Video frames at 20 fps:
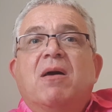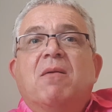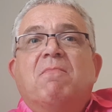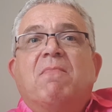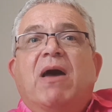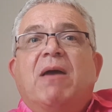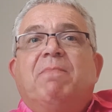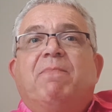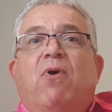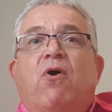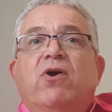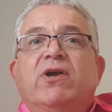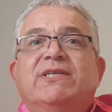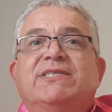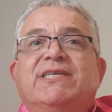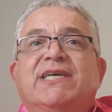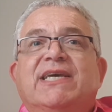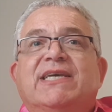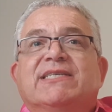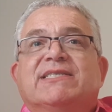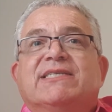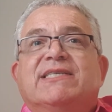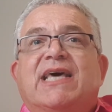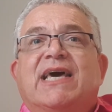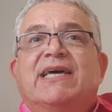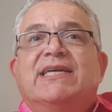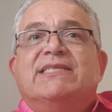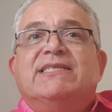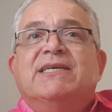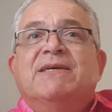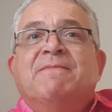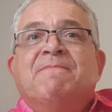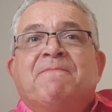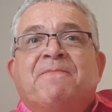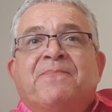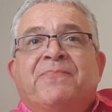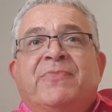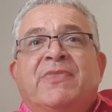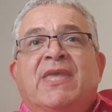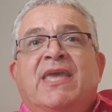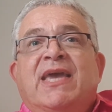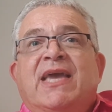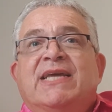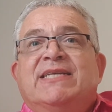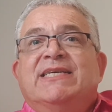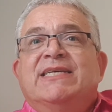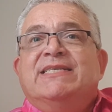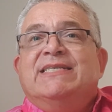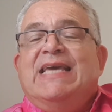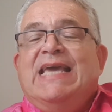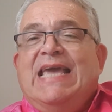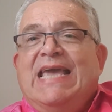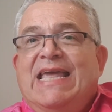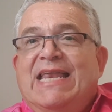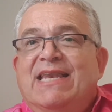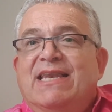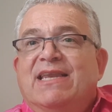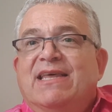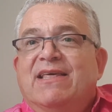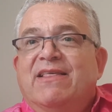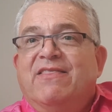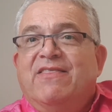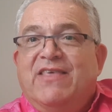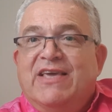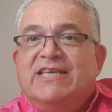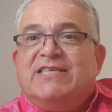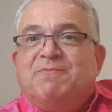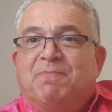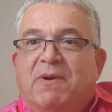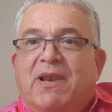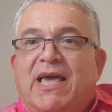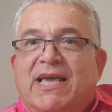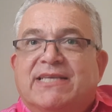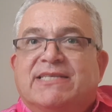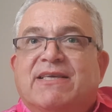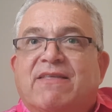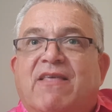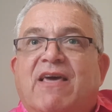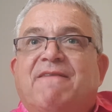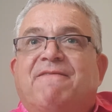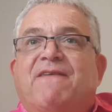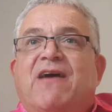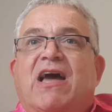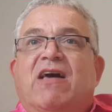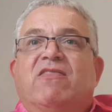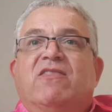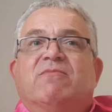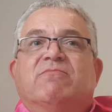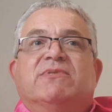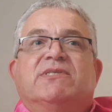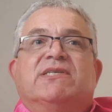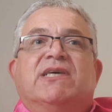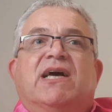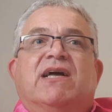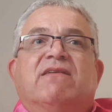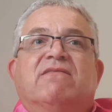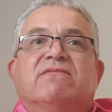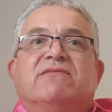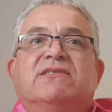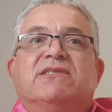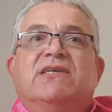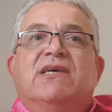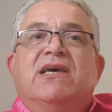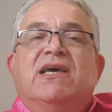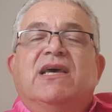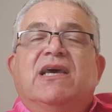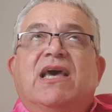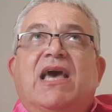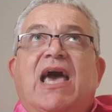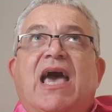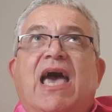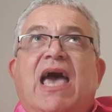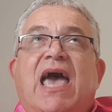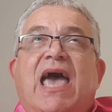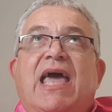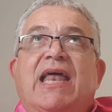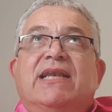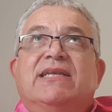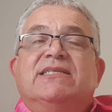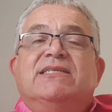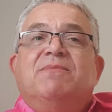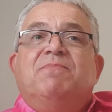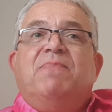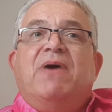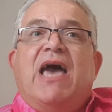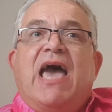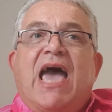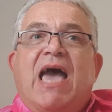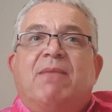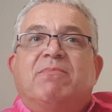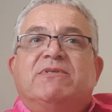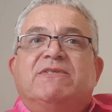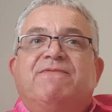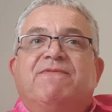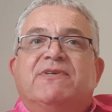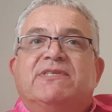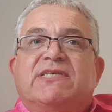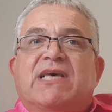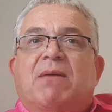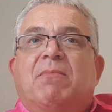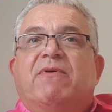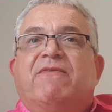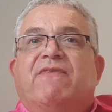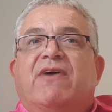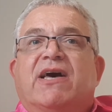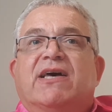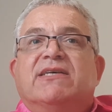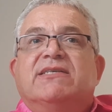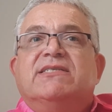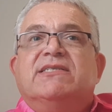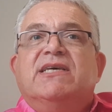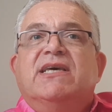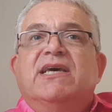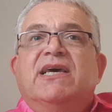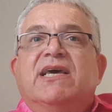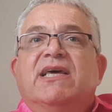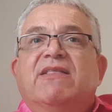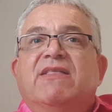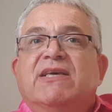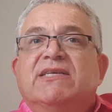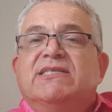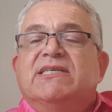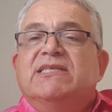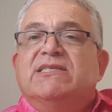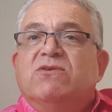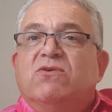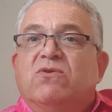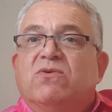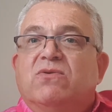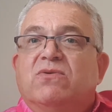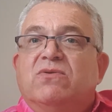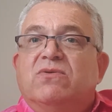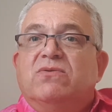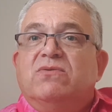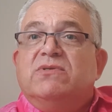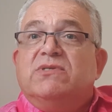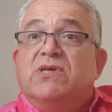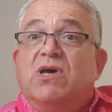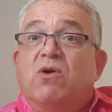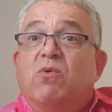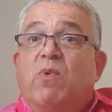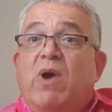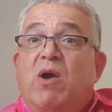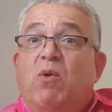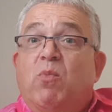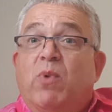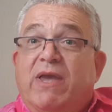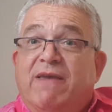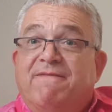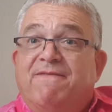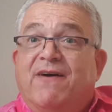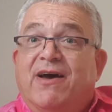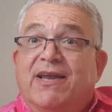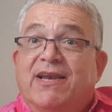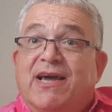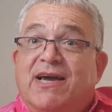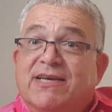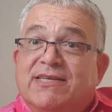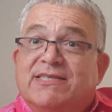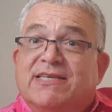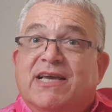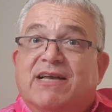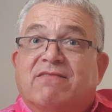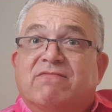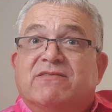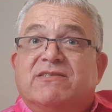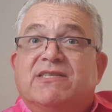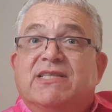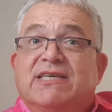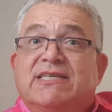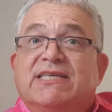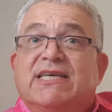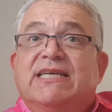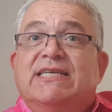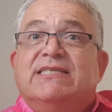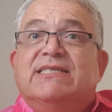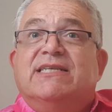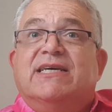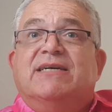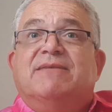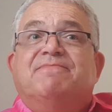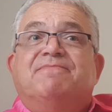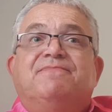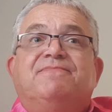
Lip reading: My point is that it is in this place that they found themselves. And perhaps for some of us, this is also where we find ourselves this Easter.